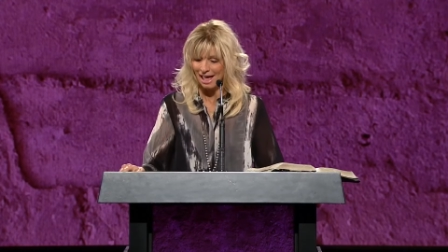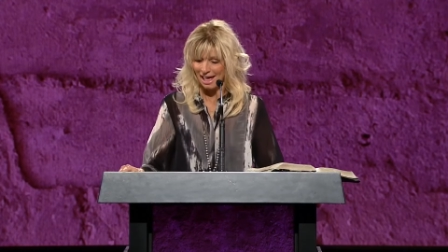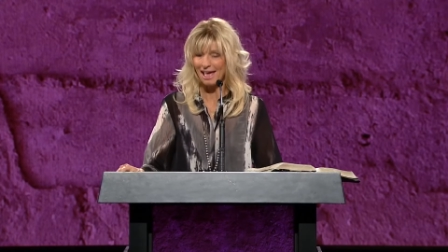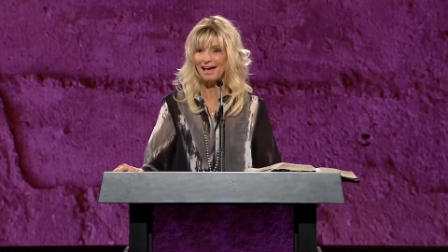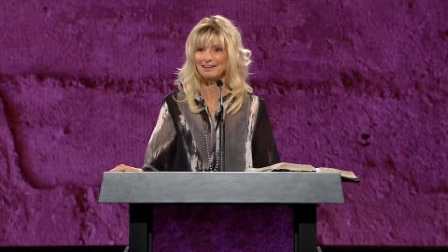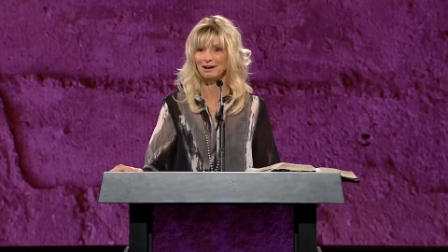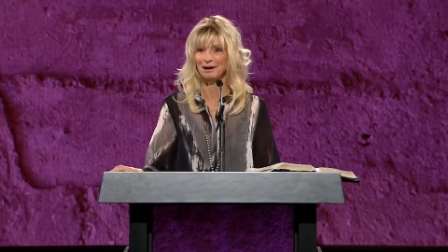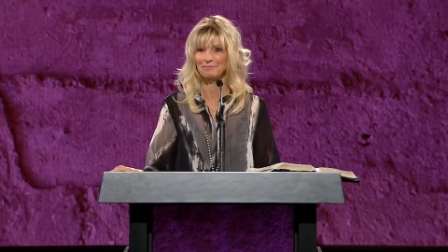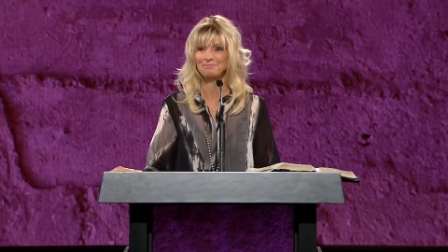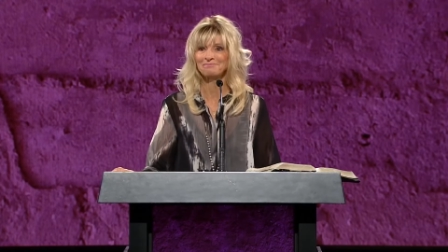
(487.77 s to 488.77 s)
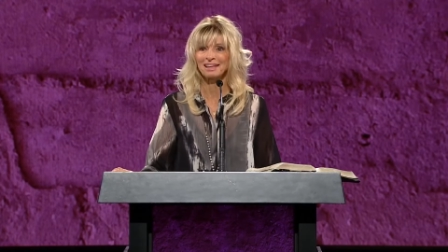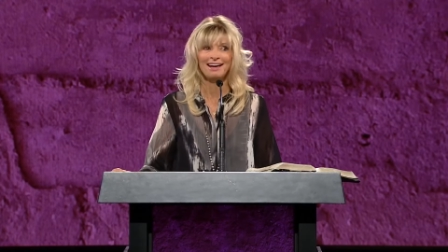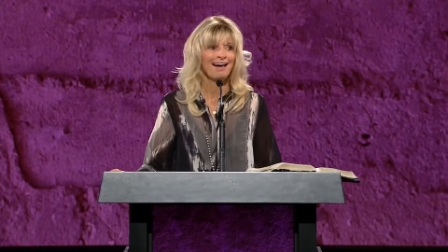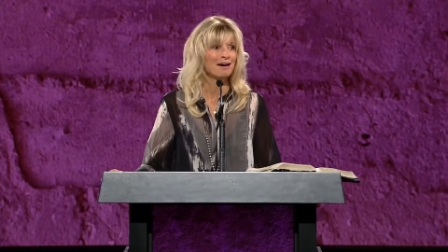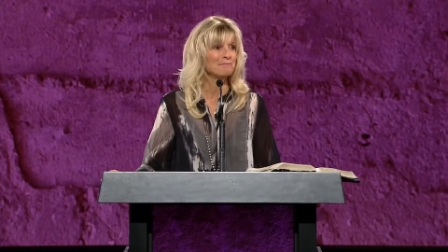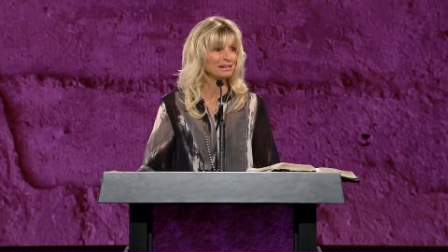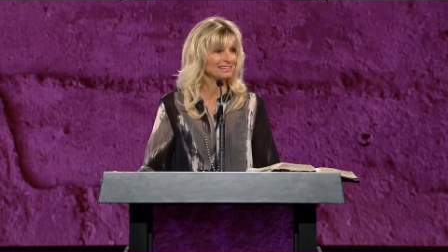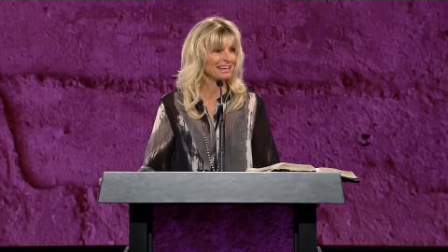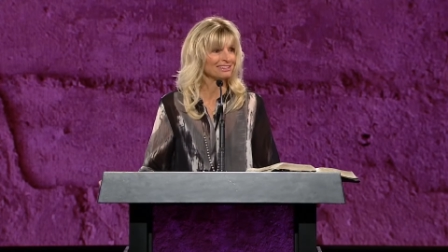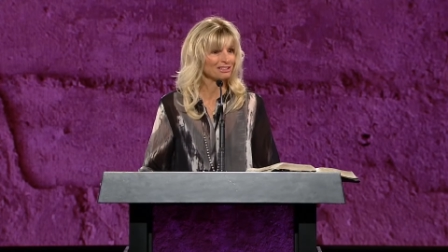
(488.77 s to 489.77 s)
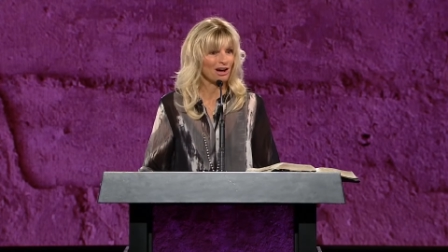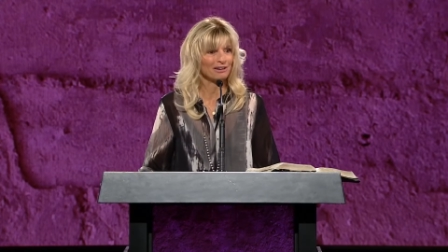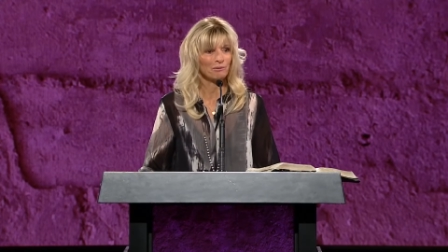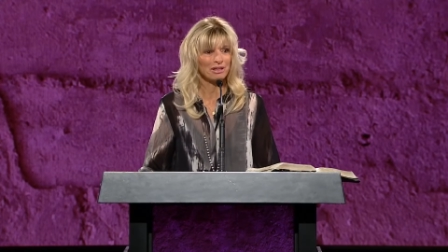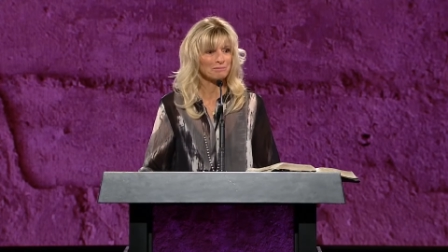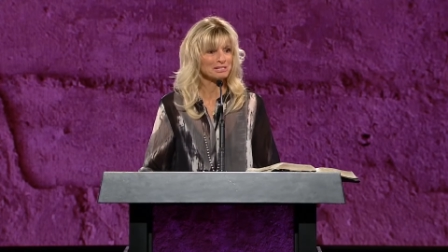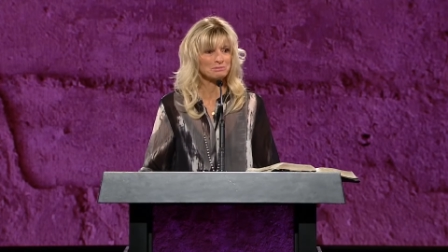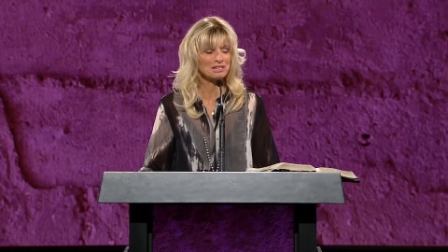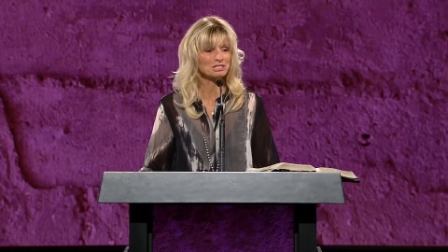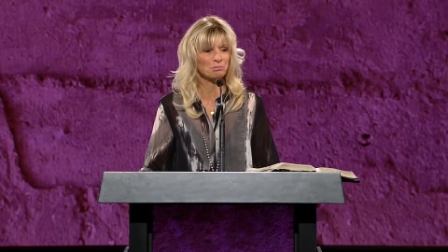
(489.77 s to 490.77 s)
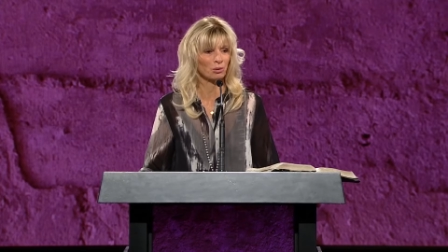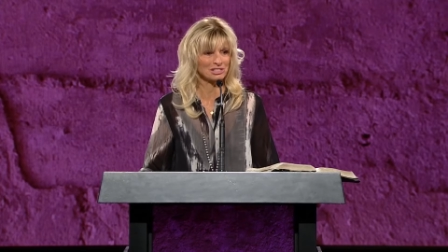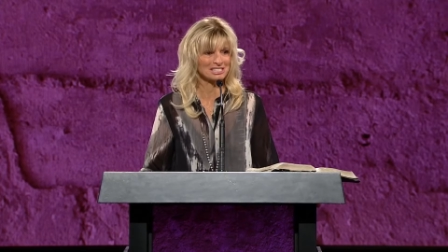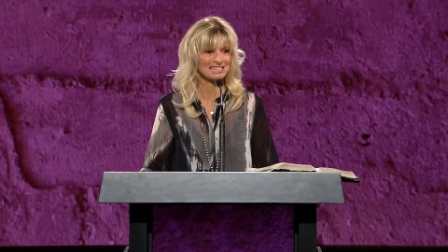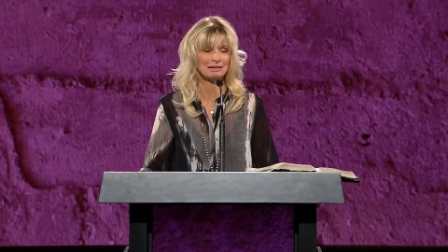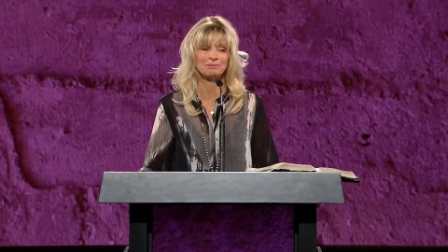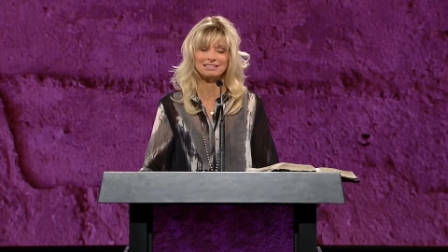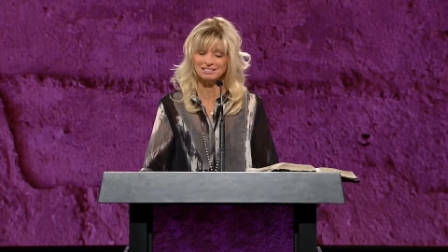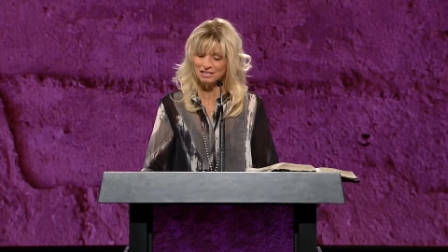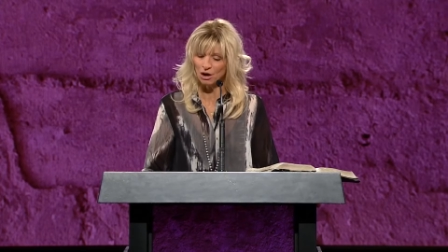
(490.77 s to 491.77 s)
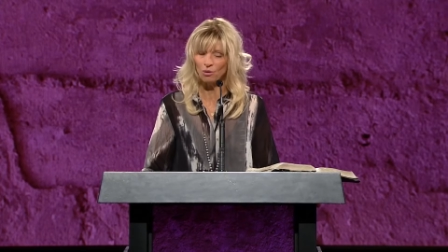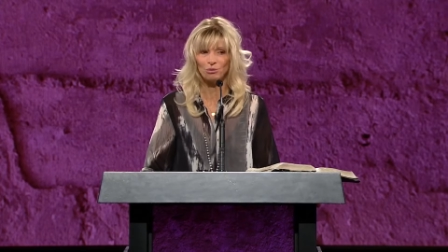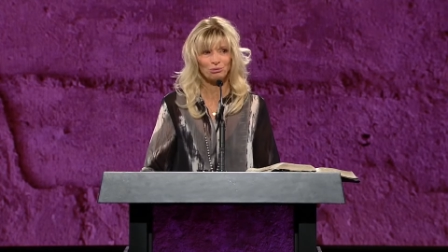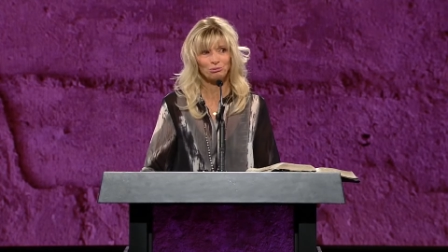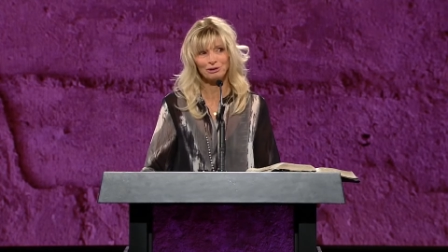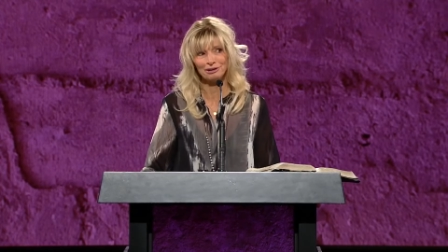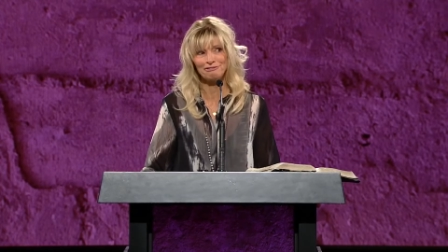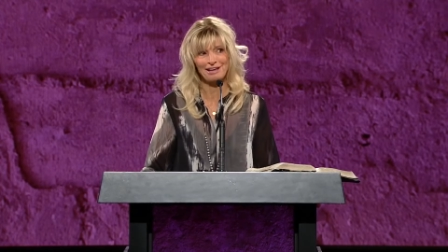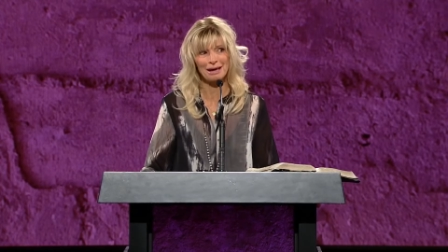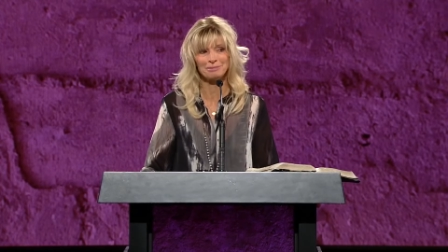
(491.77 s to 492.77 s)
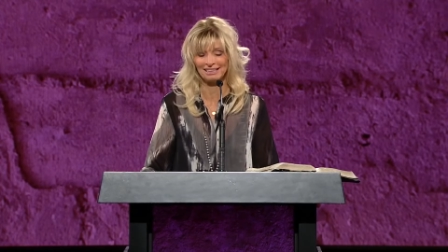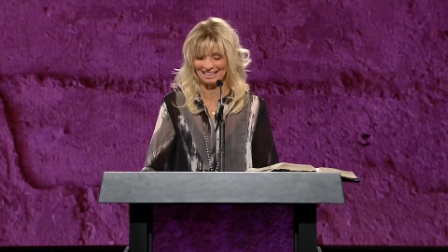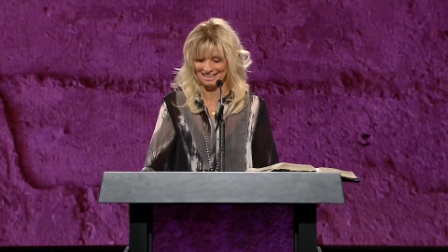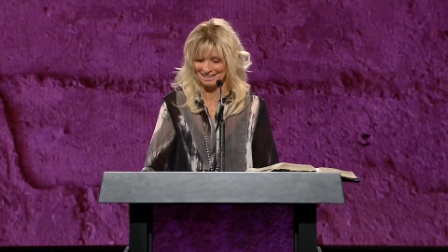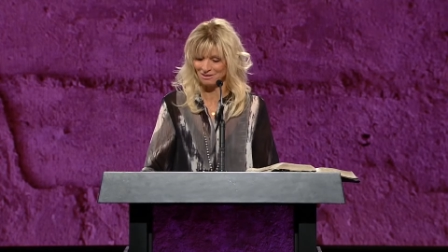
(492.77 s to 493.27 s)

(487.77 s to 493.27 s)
And, um, but they thought, oh, they must be a sports team. And said, no, we're a family.